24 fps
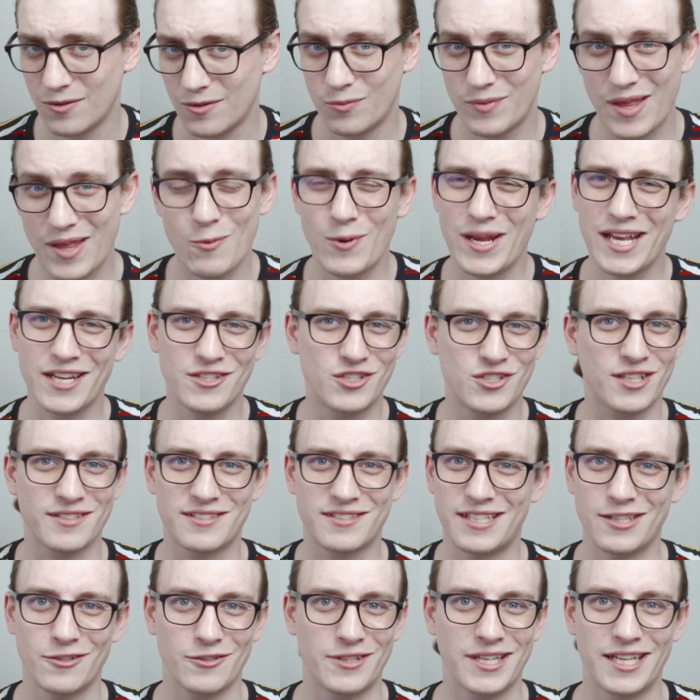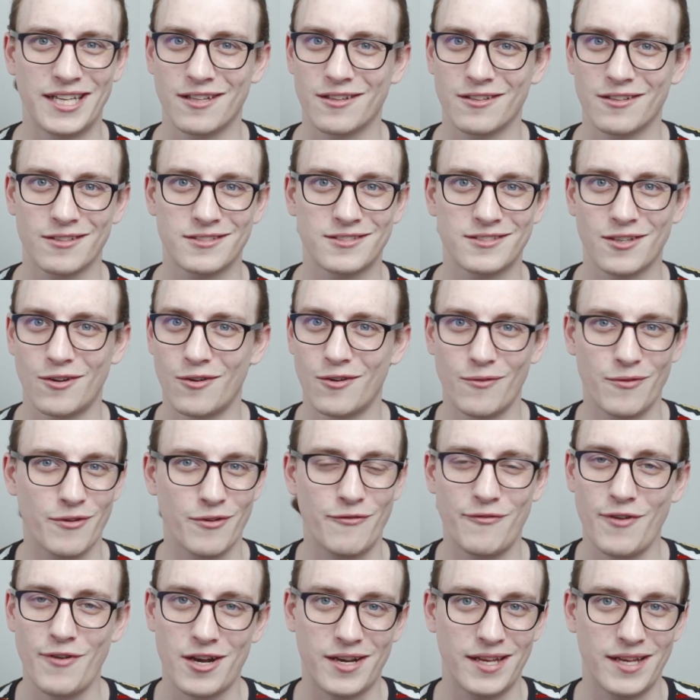That we had just killed Hitler, so
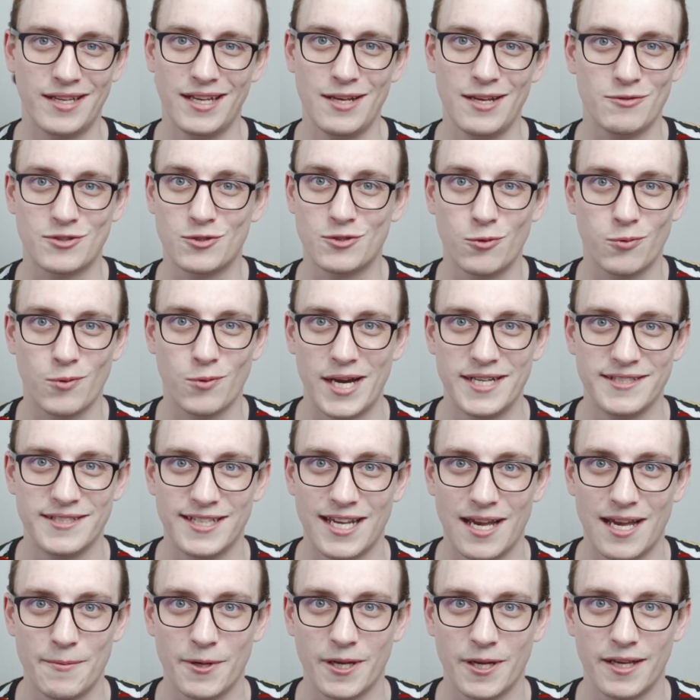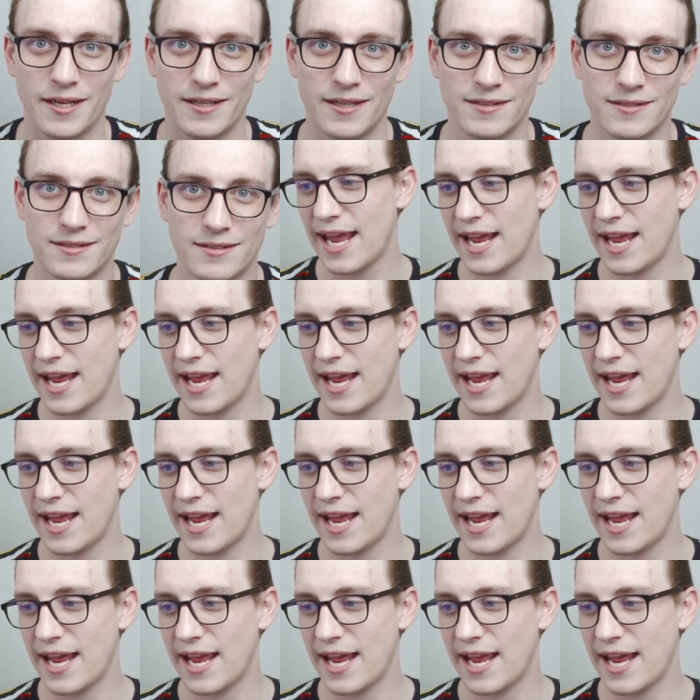it was crazy, I bet.